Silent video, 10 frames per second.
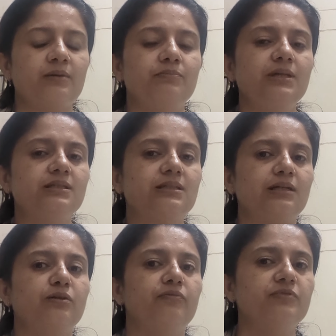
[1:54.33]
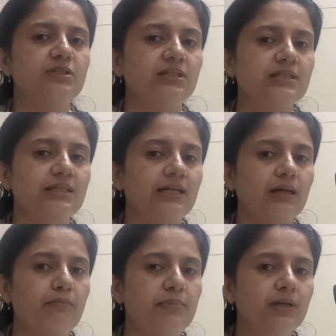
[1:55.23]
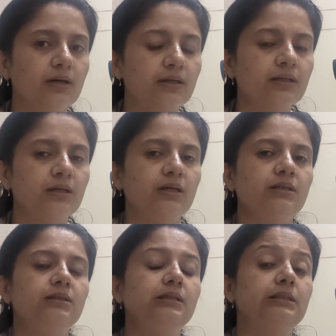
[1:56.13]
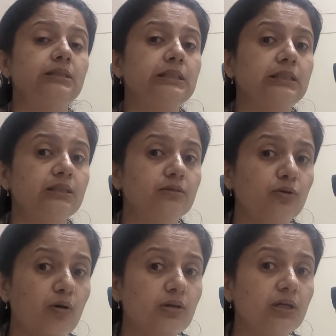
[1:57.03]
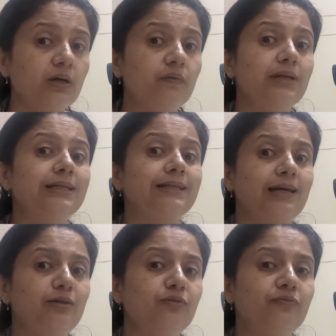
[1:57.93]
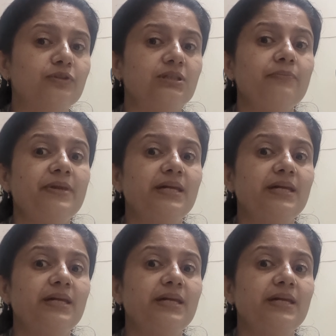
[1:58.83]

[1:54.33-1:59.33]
means that your vision is getting blurred. The doctor will tell you for some